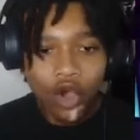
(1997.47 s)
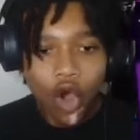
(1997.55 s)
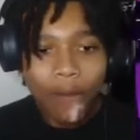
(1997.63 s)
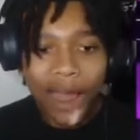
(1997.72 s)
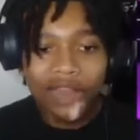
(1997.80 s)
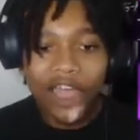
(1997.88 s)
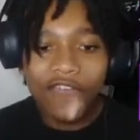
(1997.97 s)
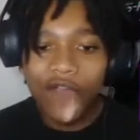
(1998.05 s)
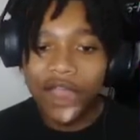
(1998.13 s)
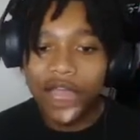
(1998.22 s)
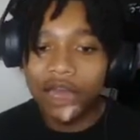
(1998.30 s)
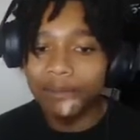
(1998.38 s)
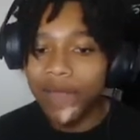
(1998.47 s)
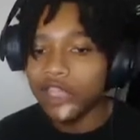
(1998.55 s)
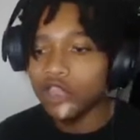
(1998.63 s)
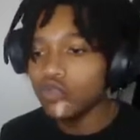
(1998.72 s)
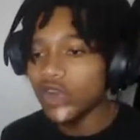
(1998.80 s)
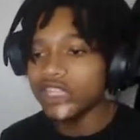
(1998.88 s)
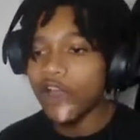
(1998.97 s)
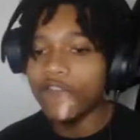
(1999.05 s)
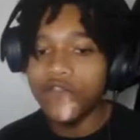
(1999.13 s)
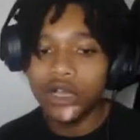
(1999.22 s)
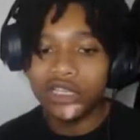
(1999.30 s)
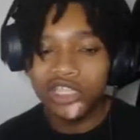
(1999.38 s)
All my life, I gotta block you. That's how
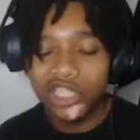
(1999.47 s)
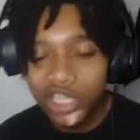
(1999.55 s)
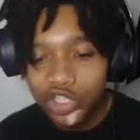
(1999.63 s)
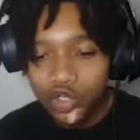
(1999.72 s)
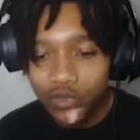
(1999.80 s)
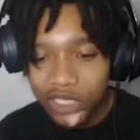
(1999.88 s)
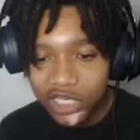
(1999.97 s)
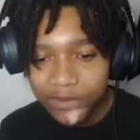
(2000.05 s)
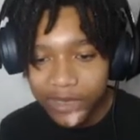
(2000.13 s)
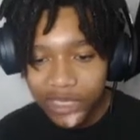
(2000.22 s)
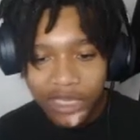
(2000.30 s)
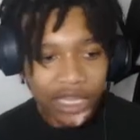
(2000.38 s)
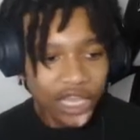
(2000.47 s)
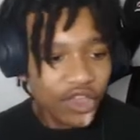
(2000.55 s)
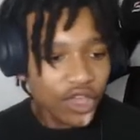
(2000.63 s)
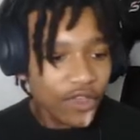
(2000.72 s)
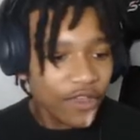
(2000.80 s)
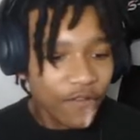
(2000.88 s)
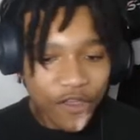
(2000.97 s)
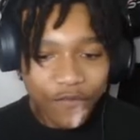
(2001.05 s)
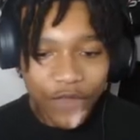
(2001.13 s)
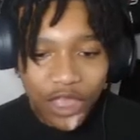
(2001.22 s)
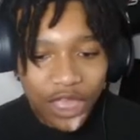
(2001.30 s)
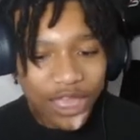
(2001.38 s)
fucking shit you is, bro. If
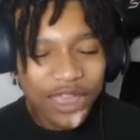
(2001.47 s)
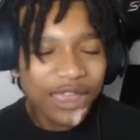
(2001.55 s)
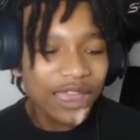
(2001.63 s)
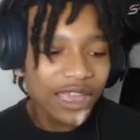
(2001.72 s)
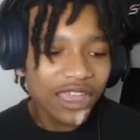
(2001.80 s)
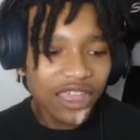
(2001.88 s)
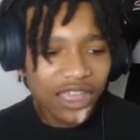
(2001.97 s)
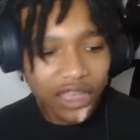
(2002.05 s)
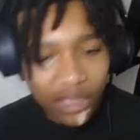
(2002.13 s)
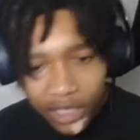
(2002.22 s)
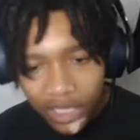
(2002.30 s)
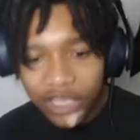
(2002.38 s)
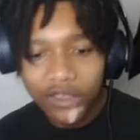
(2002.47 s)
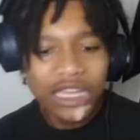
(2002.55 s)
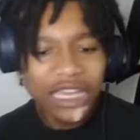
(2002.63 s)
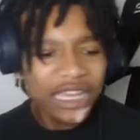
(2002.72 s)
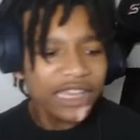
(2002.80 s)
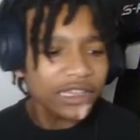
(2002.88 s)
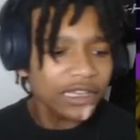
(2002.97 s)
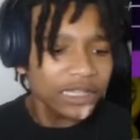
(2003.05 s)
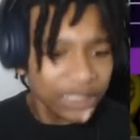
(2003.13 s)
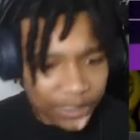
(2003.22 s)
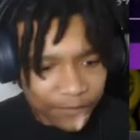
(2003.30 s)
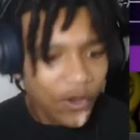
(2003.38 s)
if, if,
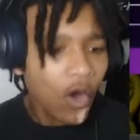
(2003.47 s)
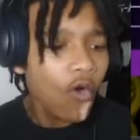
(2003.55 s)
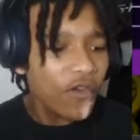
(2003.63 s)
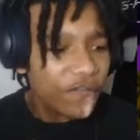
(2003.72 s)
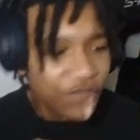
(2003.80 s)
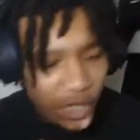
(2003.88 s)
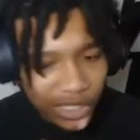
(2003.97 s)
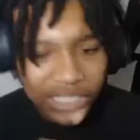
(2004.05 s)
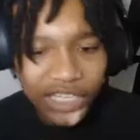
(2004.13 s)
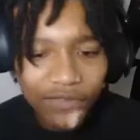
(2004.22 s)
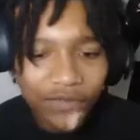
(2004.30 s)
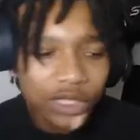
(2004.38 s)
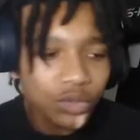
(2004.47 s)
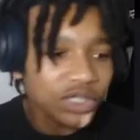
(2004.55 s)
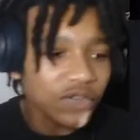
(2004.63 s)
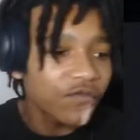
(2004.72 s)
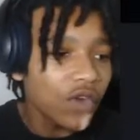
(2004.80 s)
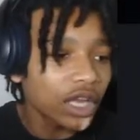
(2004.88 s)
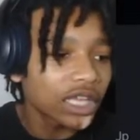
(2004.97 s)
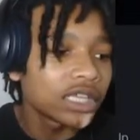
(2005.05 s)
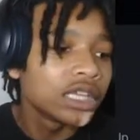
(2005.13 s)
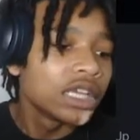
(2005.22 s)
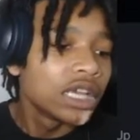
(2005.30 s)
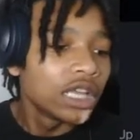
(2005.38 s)
if, if whole and fucking defense was a
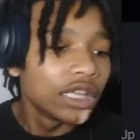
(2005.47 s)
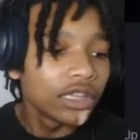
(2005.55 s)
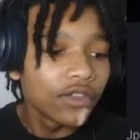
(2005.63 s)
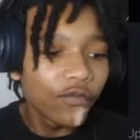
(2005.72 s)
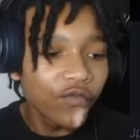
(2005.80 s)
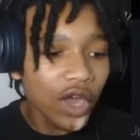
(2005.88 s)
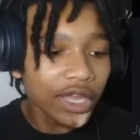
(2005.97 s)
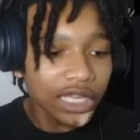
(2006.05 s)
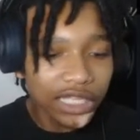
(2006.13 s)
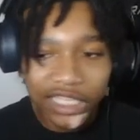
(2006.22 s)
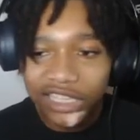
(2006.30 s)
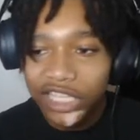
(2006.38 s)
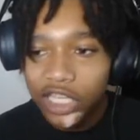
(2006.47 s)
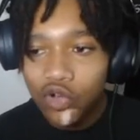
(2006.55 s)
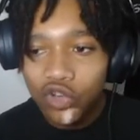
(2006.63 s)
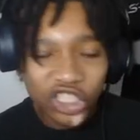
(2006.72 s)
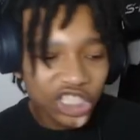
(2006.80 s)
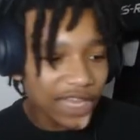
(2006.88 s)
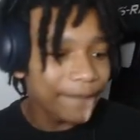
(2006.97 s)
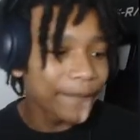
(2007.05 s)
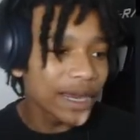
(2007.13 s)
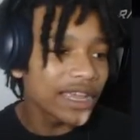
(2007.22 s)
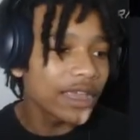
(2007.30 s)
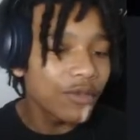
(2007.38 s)
fucking fucking illegal shit,
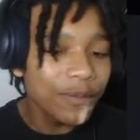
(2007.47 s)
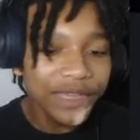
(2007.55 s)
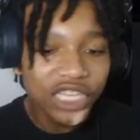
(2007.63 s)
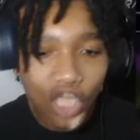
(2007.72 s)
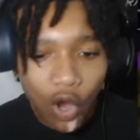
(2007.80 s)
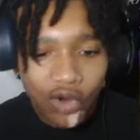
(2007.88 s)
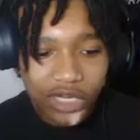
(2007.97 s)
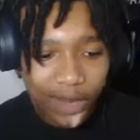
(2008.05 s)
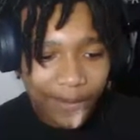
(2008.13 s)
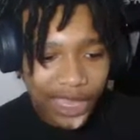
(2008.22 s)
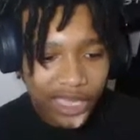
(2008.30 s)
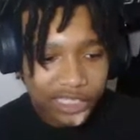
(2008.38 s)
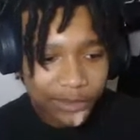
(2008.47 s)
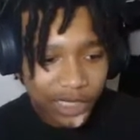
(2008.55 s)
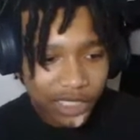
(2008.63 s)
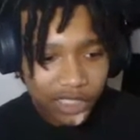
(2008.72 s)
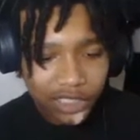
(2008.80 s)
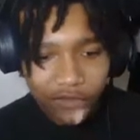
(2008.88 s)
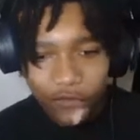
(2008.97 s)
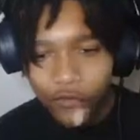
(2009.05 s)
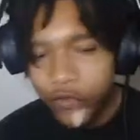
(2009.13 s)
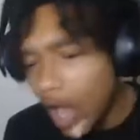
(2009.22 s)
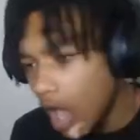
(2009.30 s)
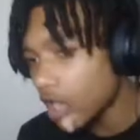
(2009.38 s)
bro, it would be yo dumb ass, bro.
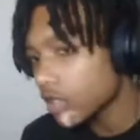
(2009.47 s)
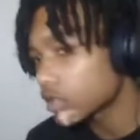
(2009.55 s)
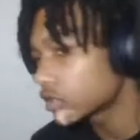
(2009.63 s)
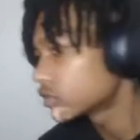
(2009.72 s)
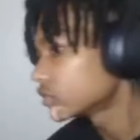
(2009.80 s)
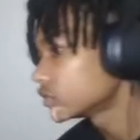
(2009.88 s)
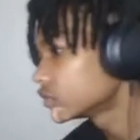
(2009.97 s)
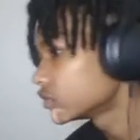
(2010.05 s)
Fuck.